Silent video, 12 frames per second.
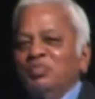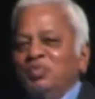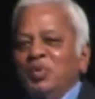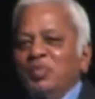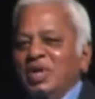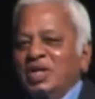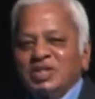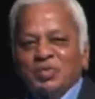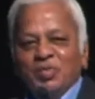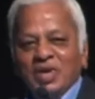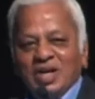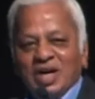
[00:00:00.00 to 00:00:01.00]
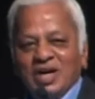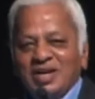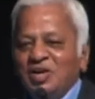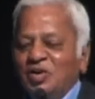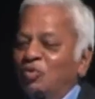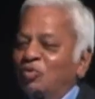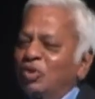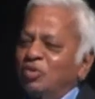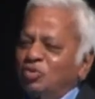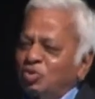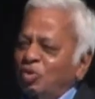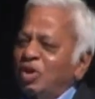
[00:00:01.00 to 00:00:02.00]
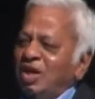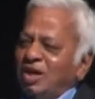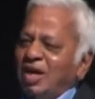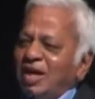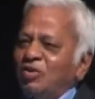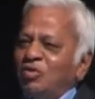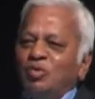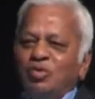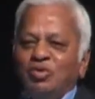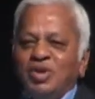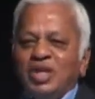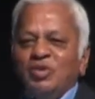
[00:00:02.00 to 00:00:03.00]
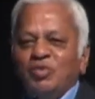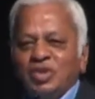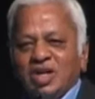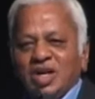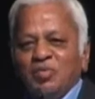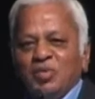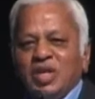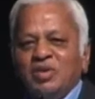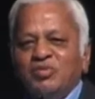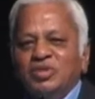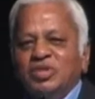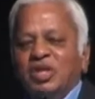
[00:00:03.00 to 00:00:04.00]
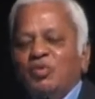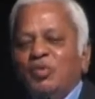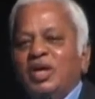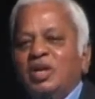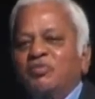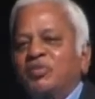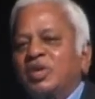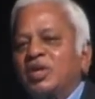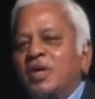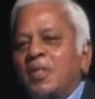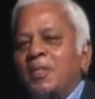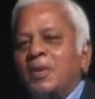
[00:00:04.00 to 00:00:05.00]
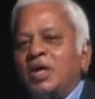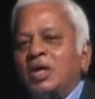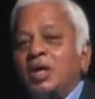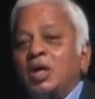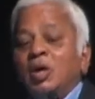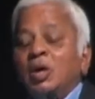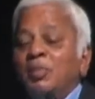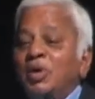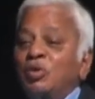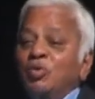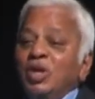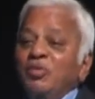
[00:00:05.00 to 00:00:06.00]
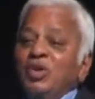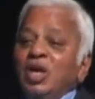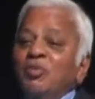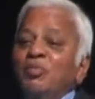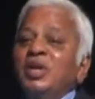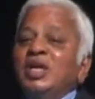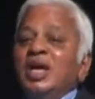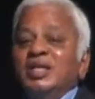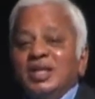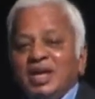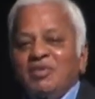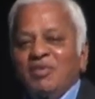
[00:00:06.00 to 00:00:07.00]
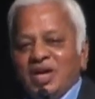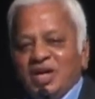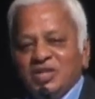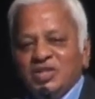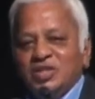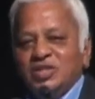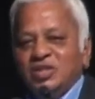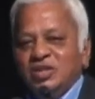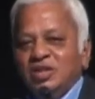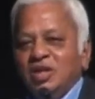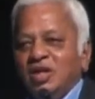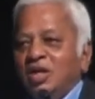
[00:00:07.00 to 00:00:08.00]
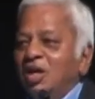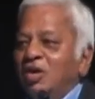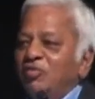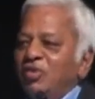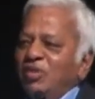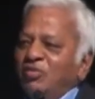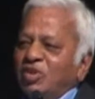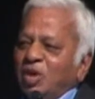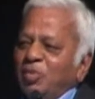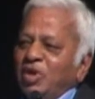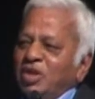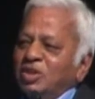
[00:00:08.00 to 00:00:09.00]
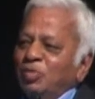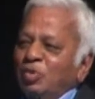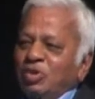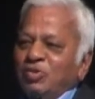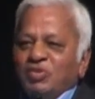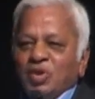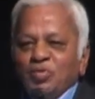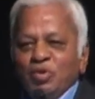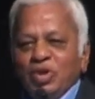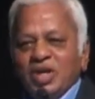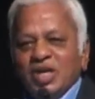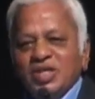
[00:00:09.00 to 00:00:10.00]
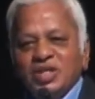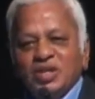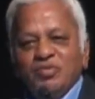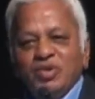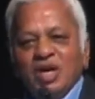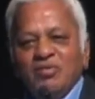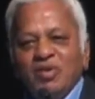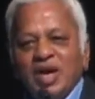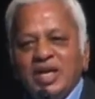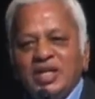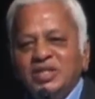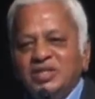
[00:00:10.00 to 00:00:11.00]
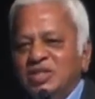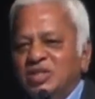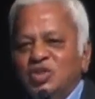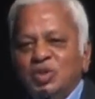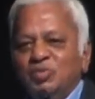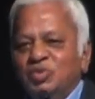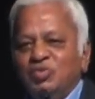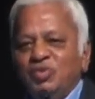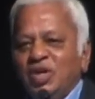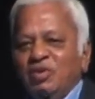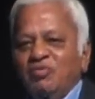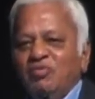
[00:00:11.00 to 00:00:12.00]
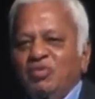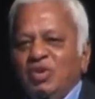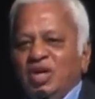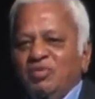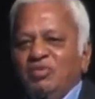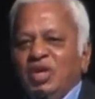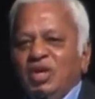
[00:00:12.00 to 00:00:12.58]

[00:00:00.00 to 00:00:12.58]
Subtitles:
people assembling under a guru and so on, and I don't want to deal with it, and many of us are aware of it. But today we have many other advantages. We have tremendous amount of communication. We have IT systems. We have the